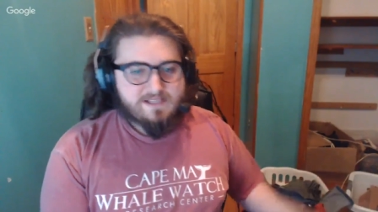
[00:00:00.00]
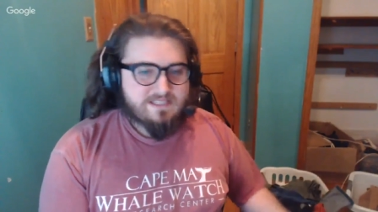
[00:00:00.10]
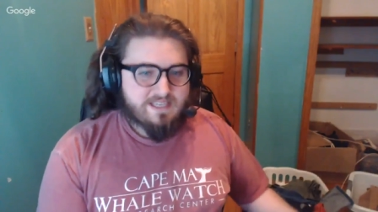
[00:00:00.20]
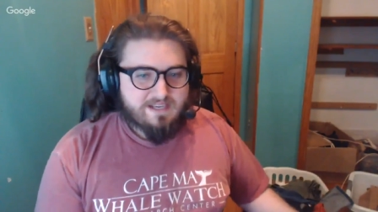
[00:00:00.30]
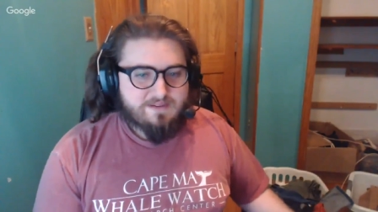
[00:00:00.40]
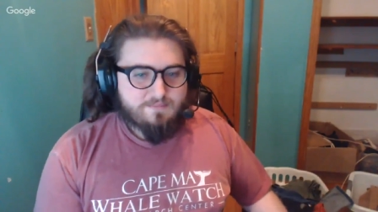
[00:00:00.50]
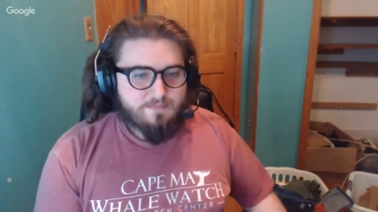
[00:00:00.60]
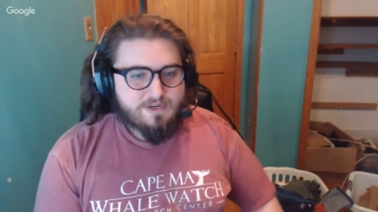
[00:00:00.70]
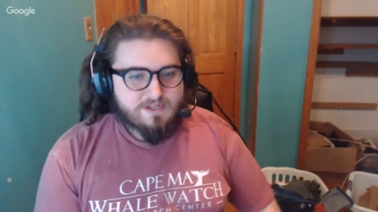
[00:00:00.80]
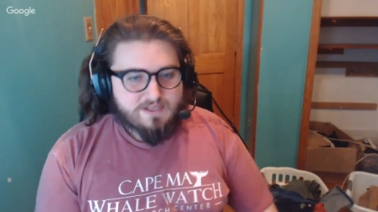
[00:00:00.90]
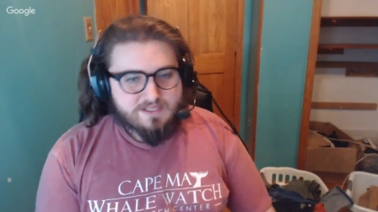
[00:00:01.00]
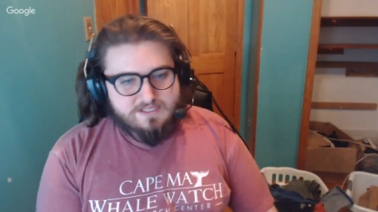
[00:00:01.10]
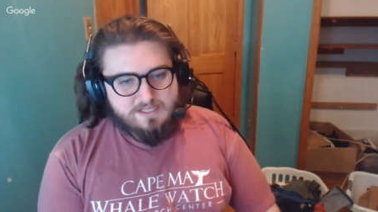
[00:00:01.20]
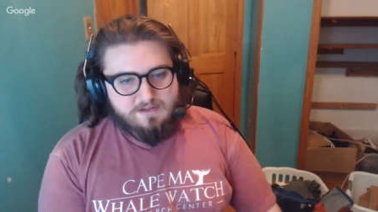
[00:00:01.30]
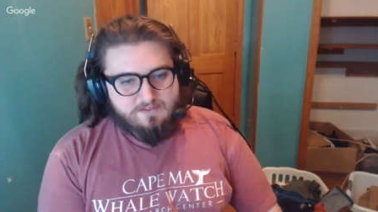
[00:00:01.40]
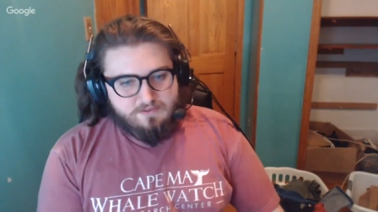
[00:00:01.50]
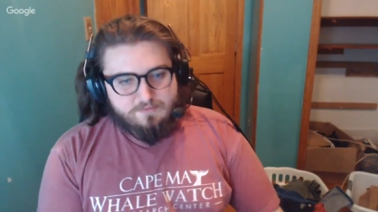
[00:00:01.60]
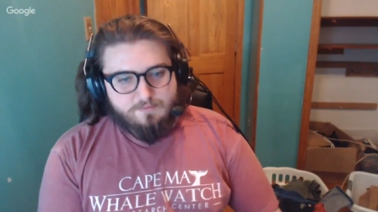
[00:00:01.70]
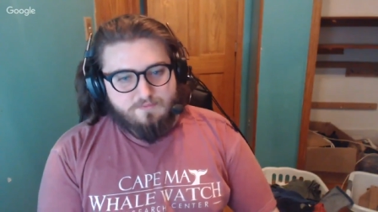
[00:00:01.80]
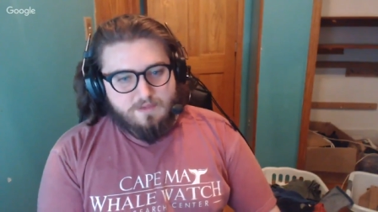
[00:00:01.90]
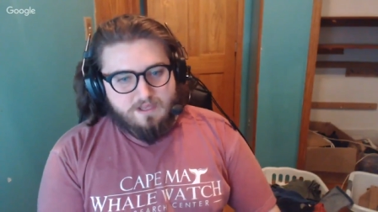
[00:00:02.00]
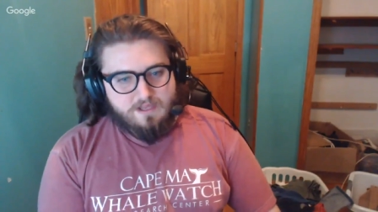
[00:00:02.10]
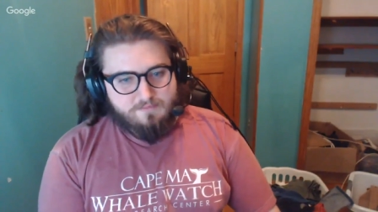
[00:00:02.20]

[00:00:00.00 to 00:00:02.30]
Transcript: to get when you get to the interview uh,